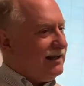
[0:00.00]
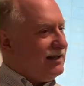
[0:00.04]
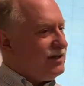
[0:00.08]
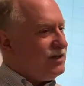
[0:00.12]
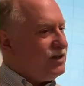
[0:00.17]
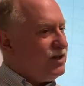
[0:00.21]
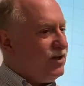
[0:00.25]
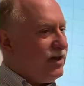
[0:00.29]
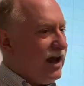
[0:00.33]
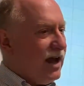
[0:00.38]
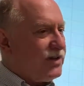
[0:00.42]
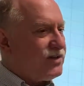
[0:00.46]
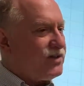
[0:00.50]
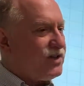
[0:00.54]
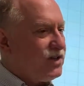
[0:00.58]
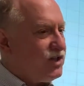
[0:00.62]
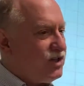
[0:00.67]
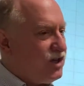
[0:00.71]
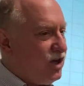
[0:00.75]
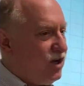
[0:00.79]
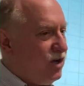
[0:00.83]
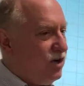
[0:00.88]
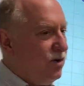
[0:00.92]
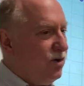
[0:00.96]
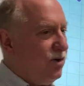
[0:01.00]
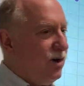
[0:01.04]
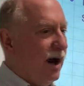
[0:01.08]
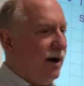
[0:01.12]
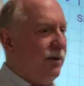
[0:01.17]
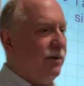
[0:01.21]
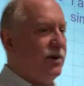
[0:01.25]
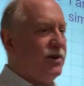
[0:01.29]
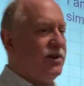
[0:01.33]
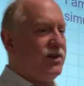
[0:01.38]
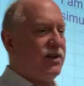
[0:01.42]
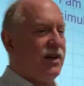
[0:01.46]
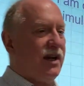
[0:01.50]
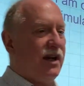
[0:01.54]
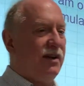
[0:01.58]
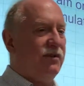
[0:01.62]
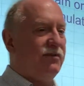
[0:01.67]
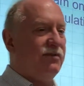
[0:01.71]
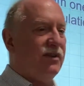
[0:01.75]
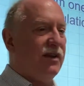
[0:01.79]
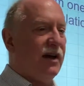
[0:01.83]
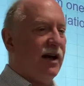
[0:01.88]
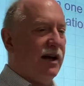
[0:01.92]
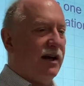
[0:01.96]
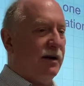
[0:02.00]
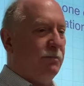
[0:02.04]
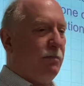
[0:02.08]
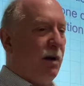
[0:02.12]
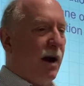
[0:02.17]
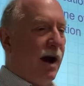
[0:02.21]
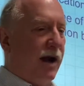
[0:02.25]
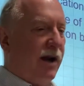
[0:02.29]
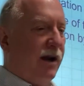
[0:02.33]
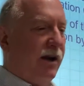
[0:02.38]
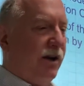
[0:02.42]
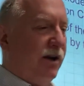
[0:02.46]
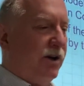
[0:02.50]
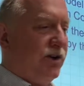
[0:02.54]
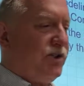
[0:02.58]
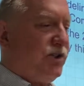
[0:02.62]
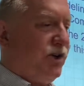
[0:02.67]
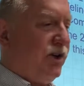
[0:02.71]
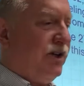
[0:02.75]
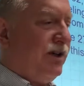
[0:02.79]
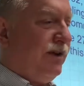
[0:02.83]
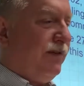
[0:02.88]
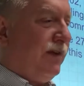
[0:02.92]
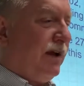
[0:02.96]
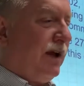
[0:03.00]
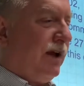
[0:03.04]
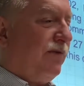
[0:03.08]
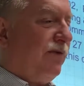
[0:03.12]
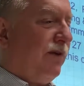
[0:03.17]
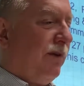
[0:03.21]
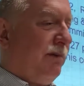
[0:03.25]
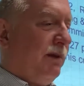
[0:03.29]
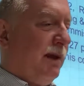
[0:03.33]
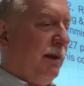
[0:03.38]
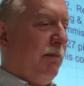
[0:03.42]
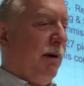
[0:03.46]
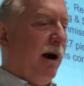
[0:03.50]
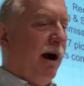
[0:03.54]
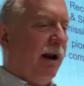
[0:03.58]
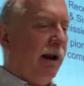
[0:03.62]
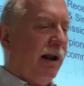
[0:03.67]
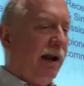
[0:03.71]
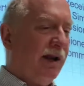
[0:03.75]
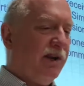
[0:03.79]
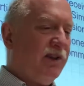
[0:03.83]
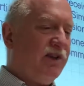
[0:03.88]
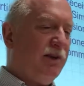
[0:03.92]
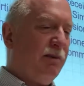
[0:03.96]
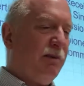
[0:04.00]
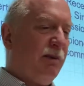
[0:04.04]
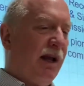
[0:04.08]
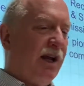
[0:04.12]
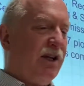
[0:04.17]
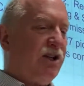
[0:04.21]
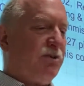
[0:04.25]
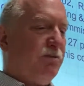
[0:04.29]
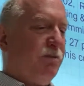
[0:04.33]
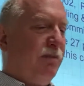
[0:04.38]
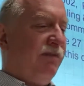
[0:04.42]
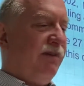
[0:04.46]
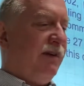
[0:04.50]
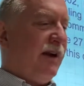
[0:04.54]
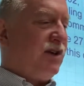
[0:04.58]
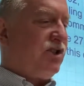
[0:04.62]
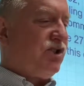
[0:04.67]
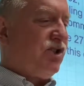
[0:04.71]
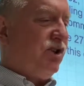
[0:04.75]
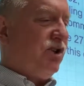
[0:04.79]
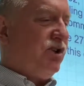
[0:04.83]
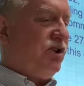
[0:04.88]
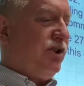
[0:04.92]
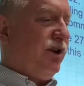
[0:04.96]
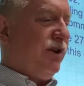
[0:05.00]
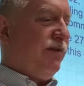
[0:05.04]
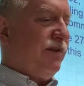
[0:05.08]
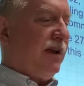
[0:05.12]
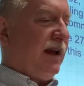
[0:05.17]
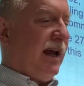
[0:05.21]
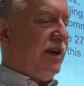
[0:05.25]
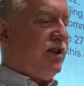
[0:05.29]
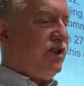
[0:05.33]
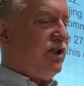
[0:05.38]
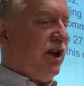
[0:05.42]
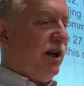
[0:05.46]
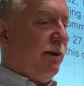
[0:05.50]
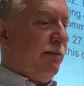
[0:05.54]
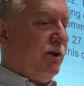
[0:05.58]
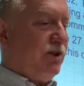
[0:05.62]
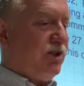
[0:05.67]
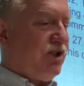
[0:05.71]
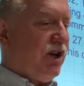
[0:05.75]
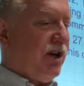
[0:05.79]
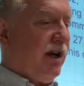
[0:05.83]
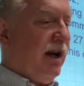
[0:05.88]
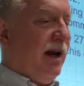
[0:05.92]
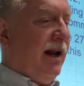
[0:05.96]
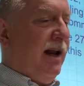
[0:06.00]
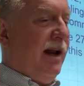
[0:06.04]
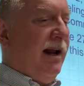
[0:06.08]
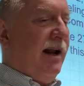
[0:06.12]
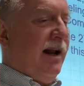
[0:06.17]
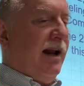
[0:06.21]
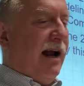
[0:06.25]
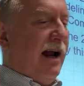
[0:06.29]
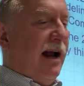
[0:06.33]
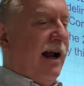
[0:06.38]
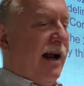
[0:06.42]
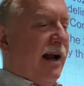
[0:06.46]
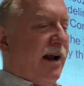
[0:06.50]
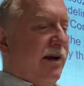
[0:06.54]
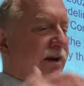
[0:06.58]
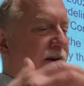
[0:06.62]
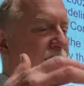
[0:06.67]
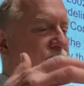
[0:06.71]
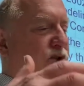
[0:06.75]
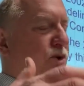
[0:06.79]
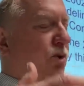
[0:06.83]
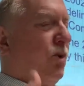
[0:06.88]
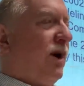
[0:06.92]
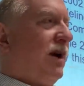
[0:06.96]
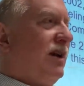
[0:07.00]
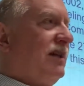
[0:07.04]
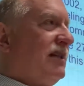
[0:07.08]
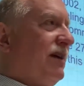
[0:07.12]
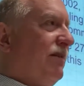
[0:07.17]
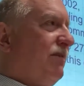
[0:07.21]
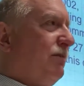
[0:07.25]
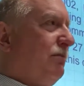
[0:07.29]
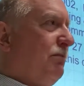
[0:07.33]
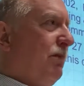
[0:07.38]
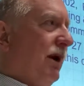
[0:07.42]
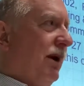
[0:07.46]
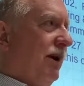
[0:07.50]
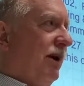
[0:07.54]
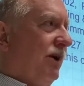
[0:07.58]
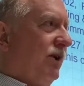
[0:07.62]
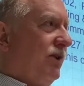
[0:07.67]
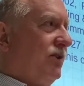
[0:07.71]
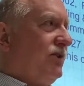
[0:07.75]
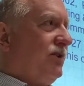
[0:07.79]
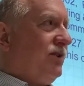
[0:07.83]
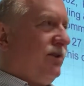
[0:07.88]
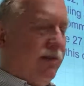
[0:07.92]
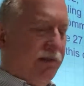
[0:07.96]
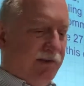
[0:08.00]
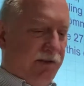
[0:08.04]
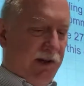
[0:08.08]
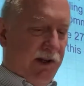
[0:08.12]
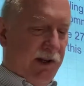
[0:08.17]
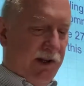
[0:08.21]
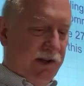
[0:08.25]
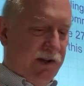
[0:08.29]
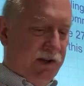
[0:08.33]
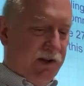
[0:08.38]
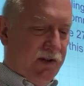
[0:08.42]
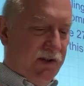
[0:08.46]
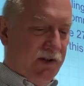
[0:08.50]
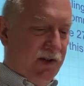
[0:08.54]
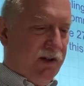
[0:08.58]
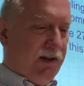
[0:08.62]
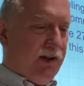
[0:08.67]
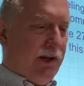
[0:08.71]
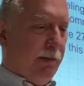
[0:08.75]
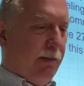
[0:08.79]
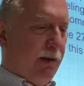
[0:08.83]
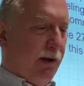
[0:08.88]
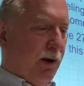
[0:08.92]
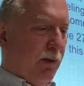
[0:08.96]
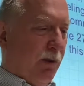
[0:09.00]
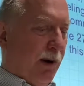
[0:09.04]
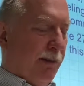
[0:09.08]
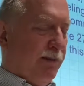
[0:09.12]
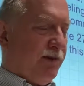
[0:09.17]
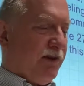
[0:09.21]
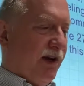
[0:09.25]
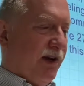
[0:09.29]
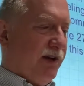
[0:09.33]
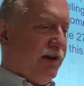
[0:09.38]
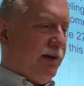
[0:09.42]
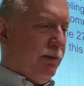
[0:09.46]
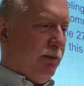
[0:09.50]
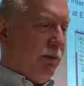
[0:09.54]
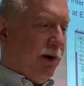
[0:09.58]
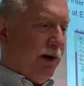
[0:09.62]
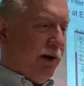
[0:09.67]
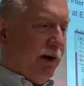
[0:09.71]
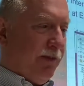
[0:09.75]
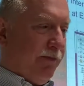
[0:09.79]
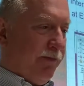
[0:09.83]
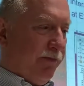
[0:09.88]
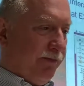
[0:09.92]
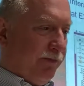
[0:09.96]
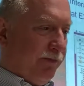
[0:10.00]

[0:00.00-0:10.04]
2002, I received the Pioneer Certificate from the Modeling and Simulation Professional Certification Commission, and there's 27 pioneers for this. It's up on a website somewhere.